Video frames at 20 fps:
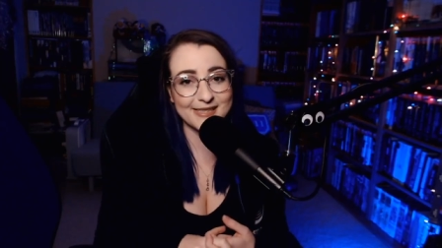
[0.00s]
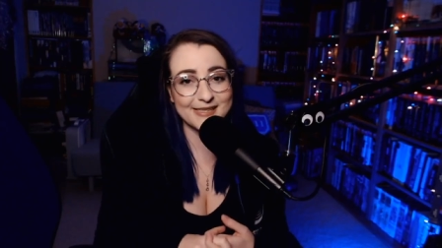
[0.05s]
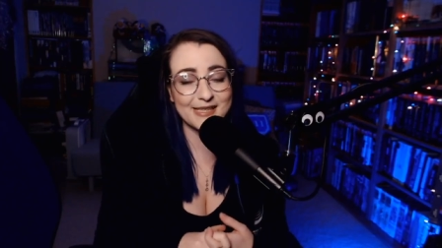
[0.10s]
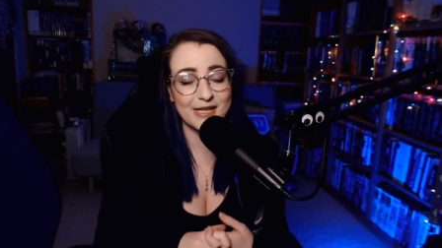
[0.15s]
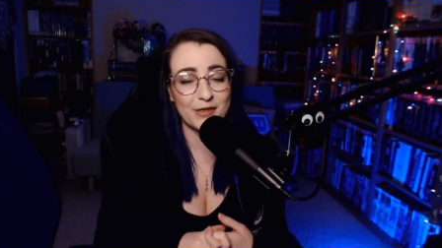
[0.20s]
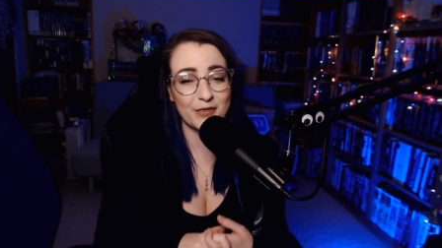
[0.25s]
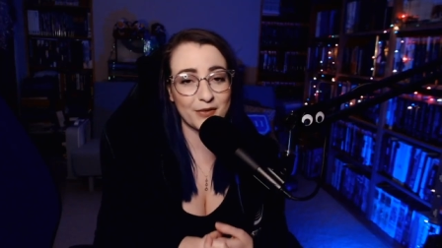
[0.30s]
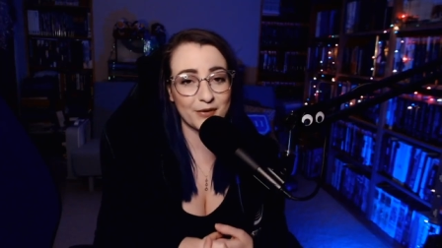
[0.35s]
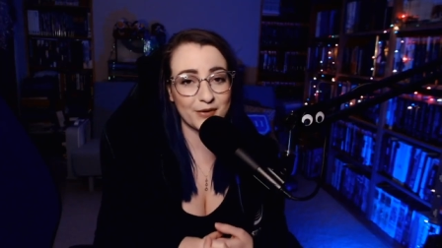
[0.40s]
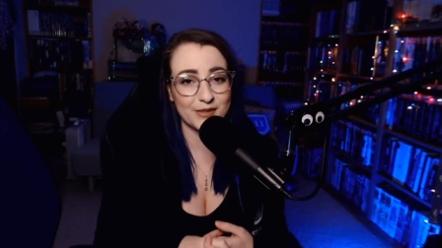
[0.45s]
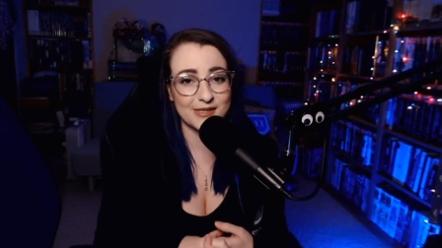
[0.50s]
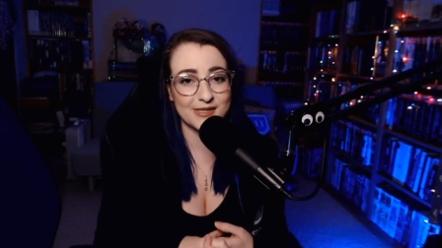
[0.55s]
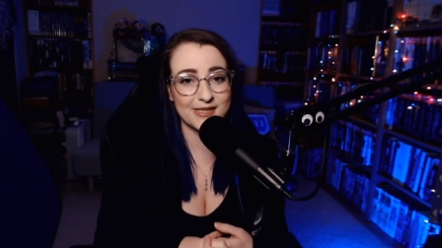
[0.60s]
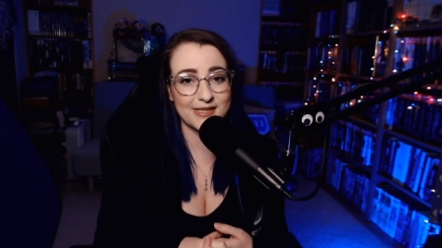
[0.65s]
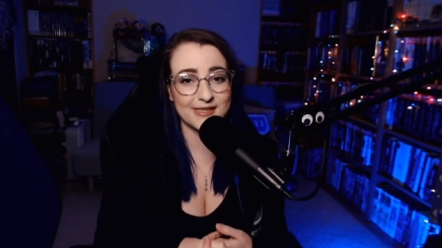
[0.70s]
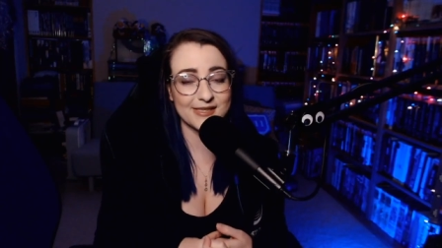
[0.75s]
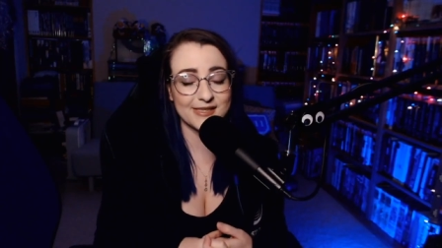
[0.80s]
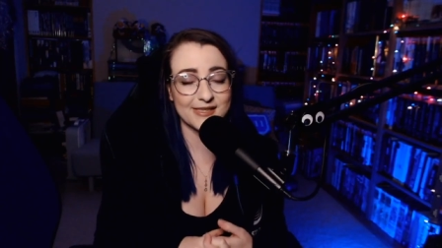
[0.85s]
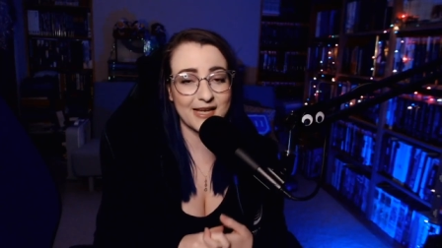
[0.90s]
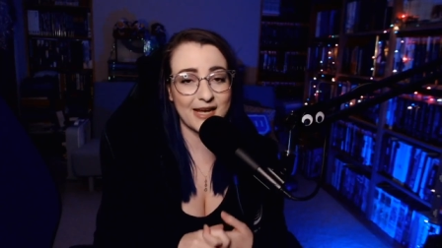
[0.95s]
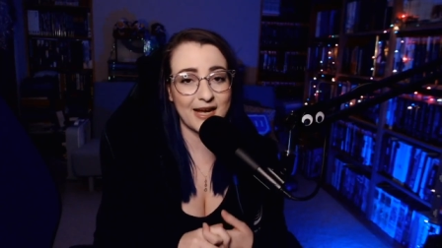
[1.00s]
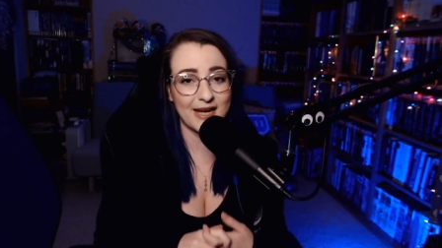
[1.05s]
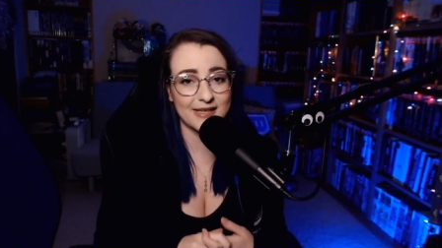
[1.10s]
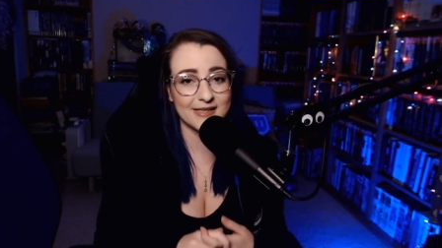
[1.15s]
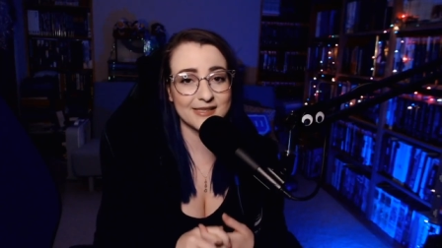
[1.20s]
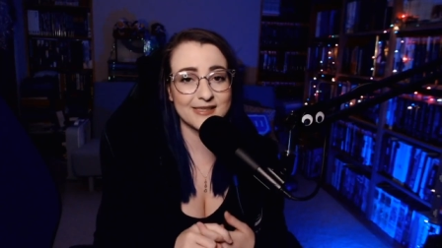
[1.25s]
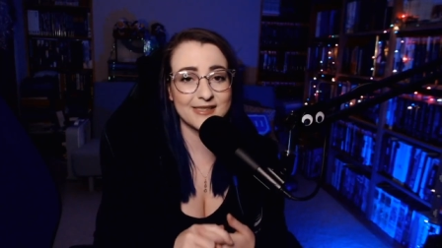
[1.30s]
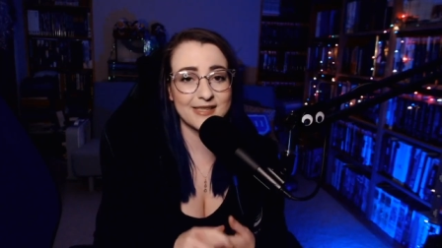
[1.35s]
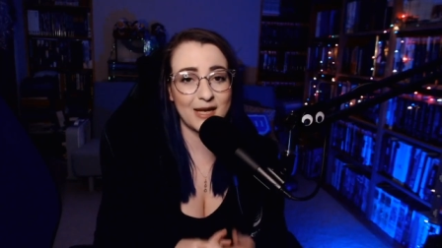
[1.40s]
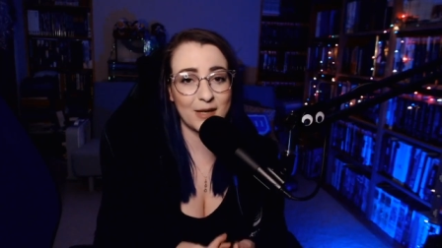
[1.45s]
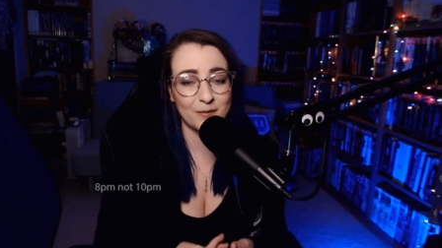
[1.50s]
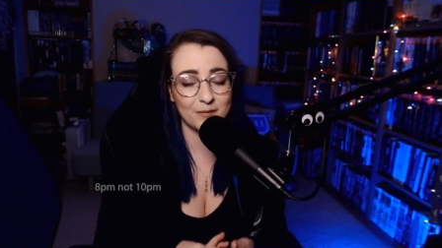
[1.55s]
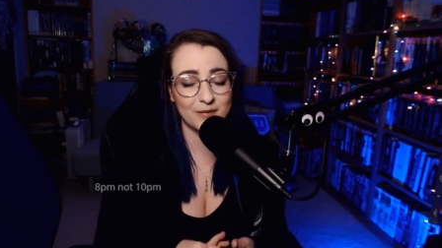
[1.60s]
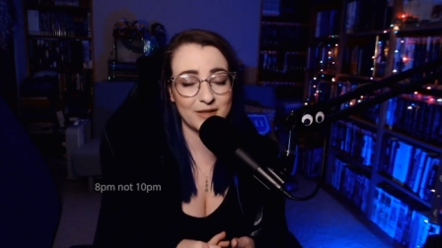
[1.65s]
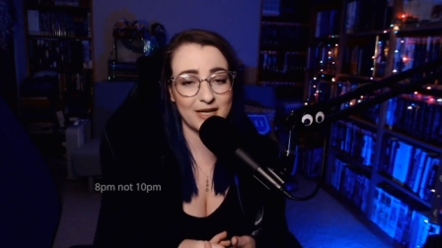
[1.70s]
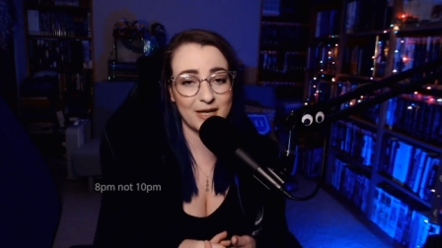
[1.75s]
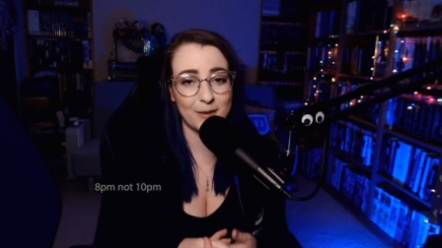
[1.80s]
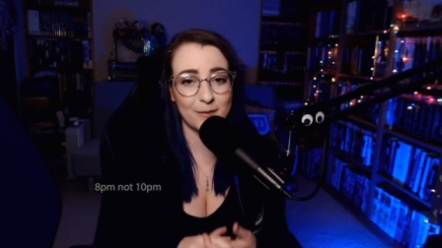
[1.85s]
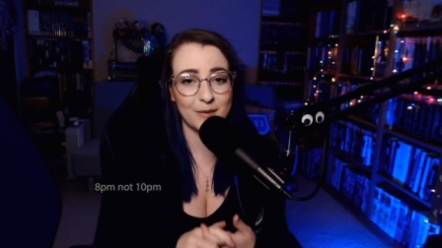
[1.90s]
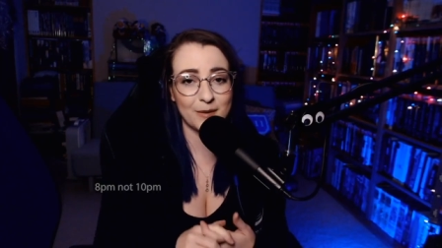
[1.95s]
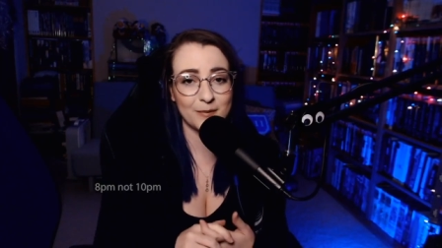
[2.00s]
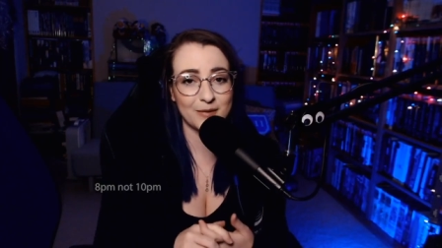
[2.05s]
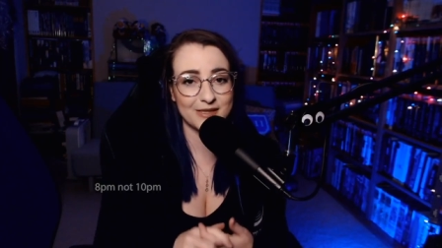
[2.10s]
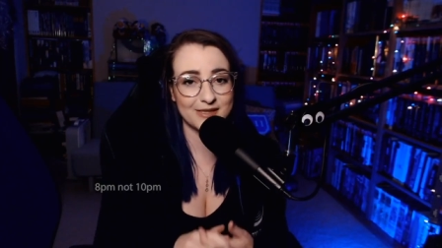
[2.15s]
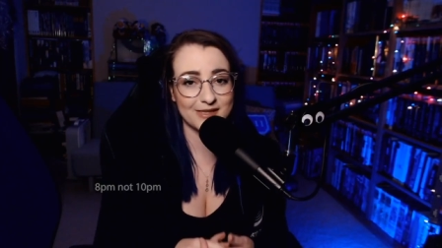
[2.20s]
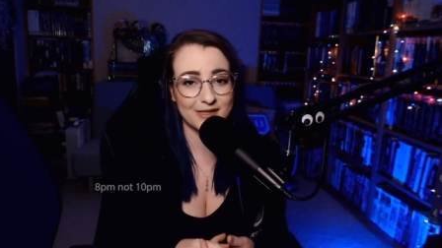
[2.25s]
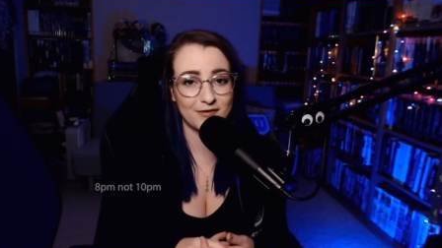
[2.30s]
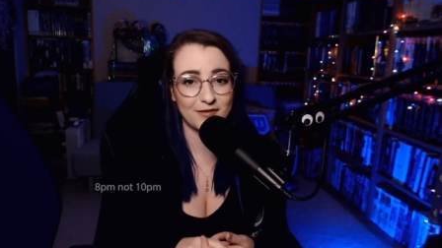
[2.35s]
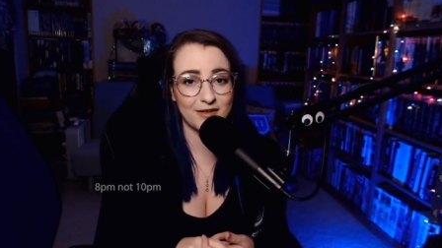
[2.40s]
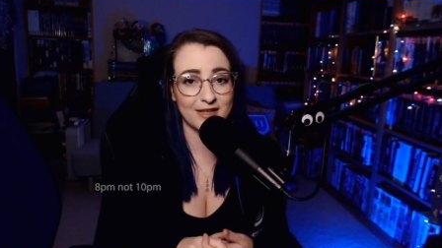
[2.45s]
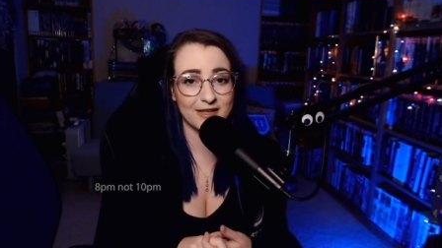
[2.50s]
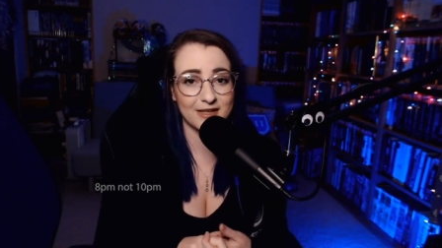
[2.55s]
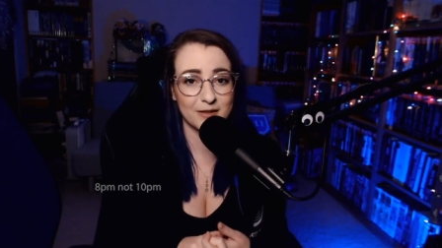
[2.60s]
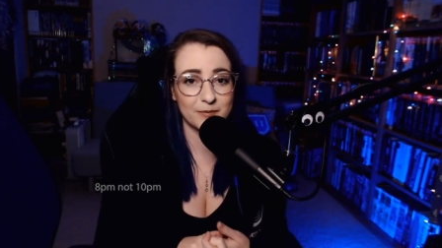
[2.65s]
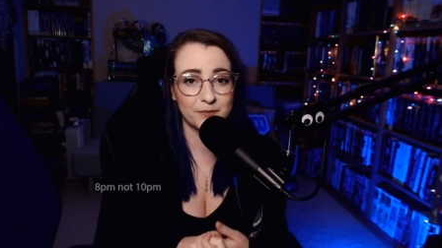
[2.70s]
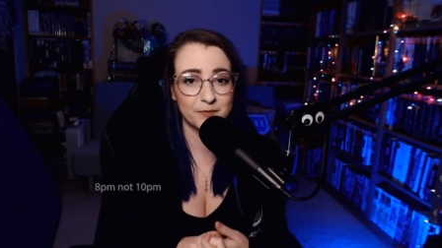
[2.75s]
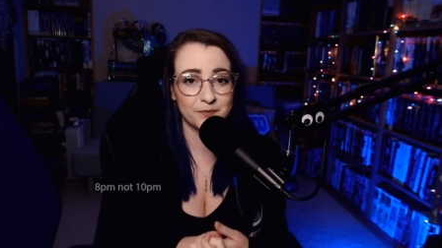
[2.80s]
and Thursdays at 10 p.m. Pacific.